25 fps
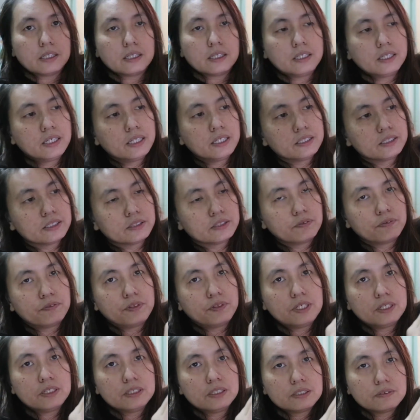this
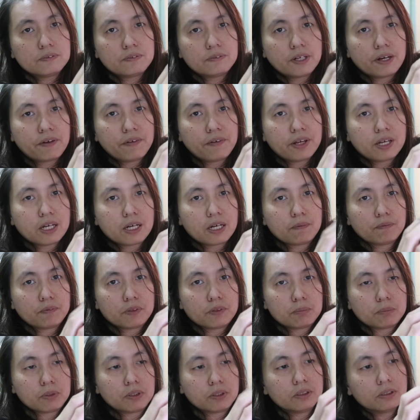feels very
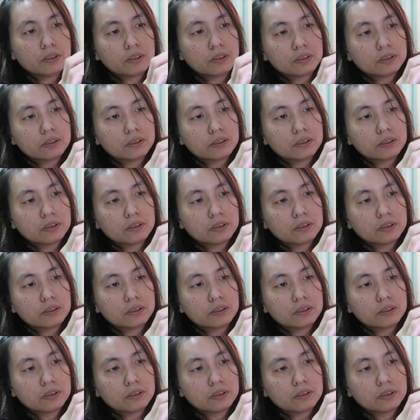comfortable